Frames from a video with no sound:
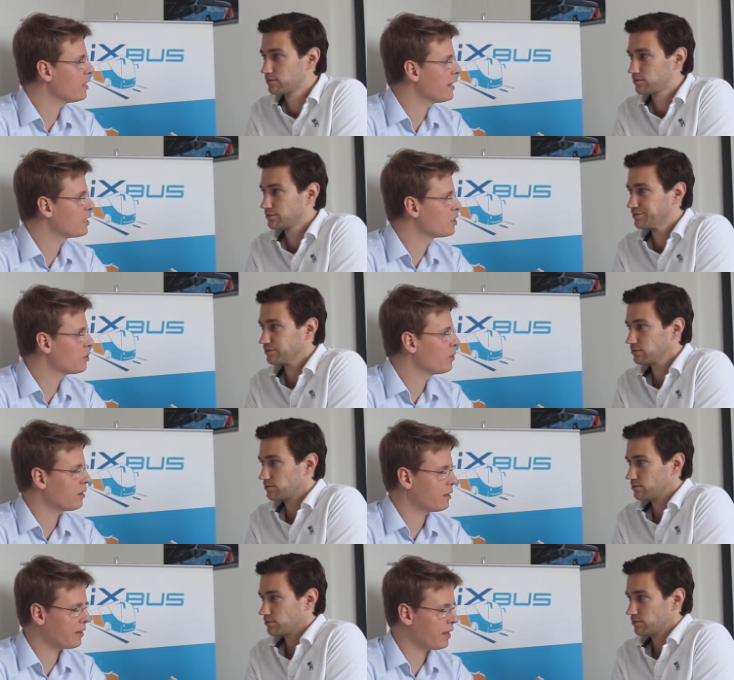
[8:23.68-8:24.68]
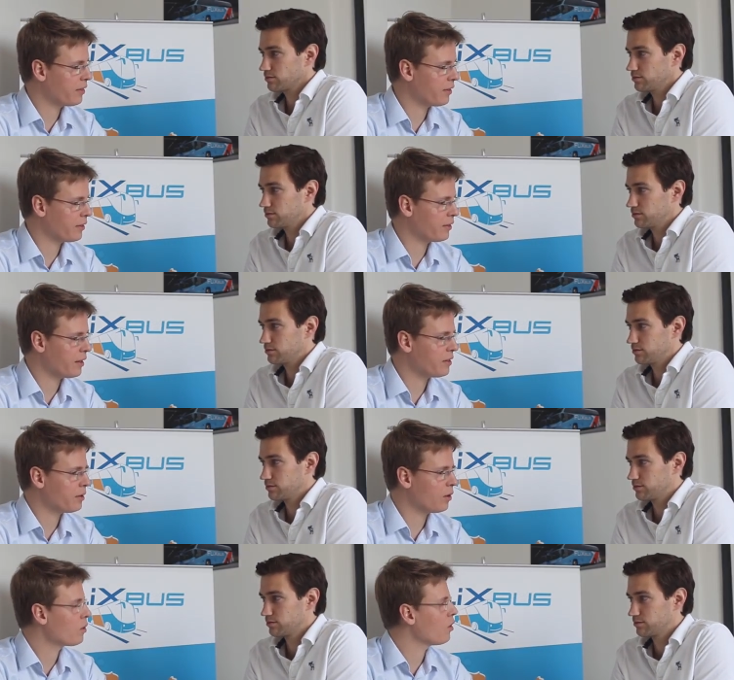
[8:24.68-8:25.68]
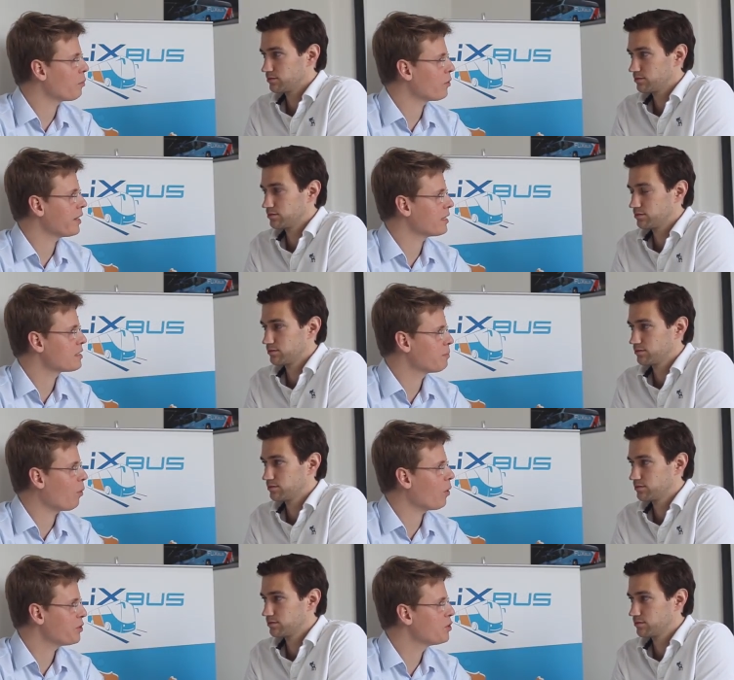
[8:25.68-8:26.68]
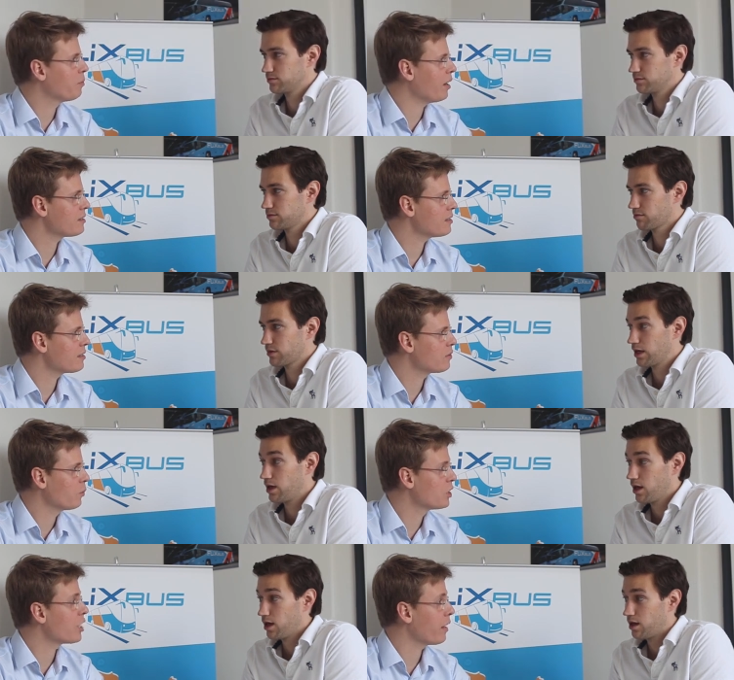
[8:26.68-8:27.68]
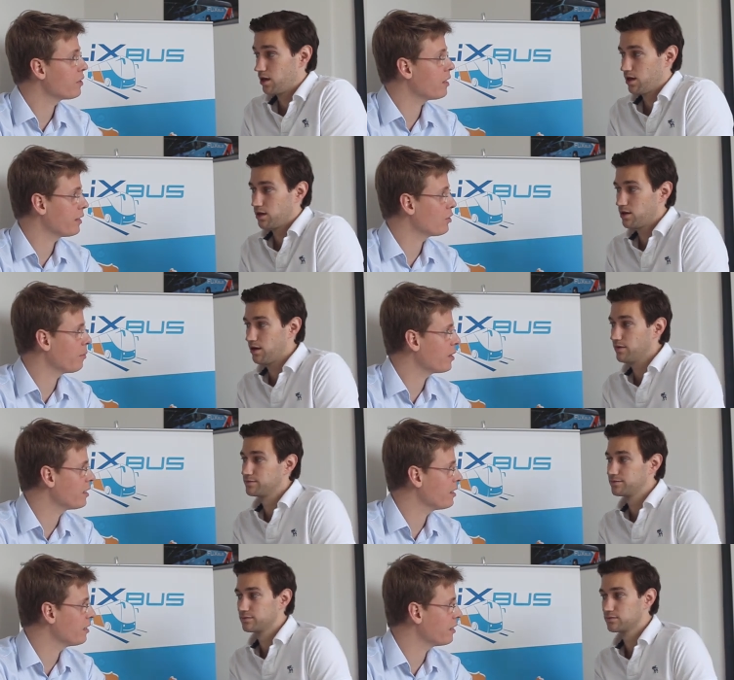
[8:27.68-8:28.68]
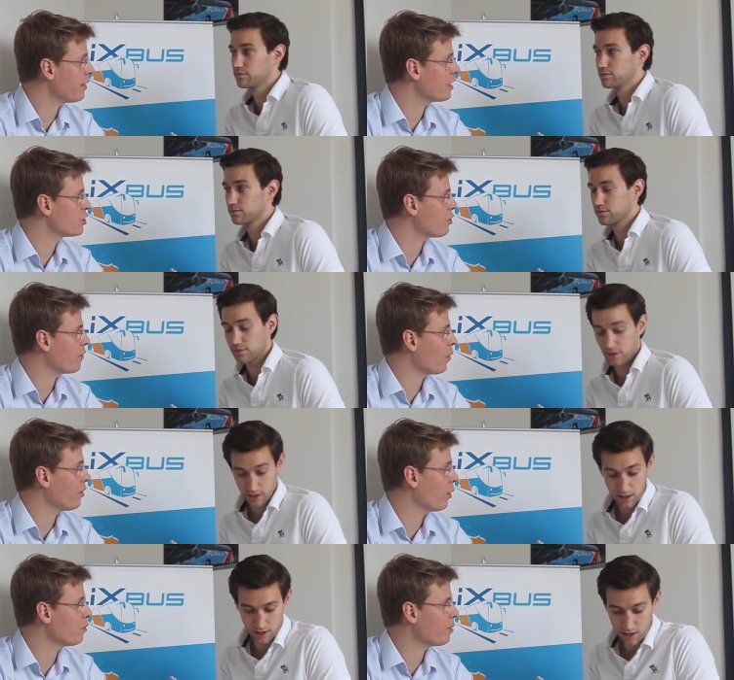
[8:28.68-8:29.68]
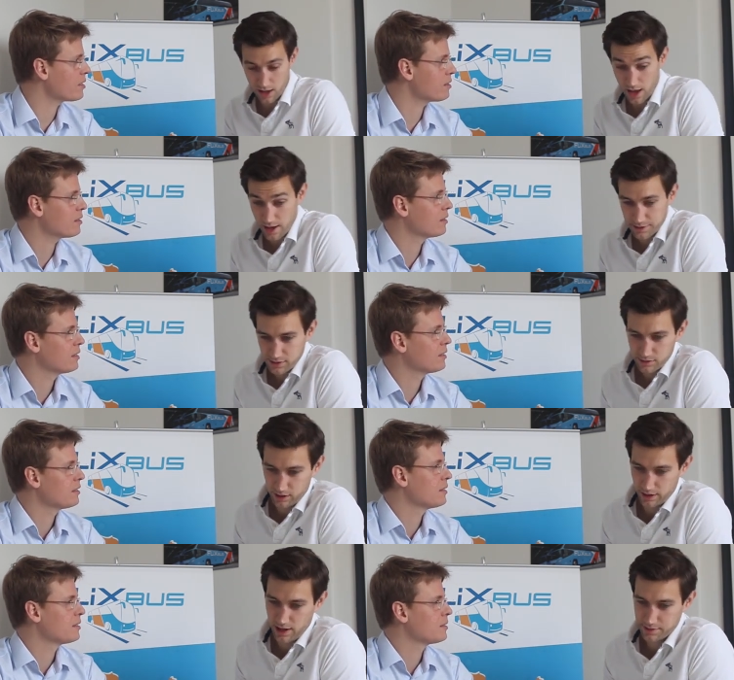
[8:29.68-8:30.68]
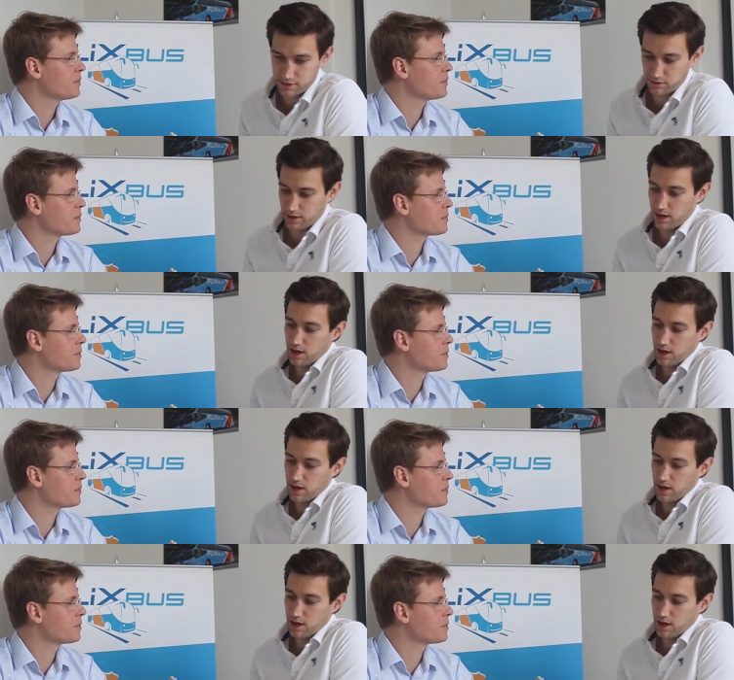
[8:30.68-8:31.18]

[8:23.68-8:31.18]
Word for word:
Speaker 1: related to uh, that, the, that, the, local operators bought new buses, which have an economical yeah. uh, advantage over all the old buses.
Speaker 2: Absolutely, absolutely.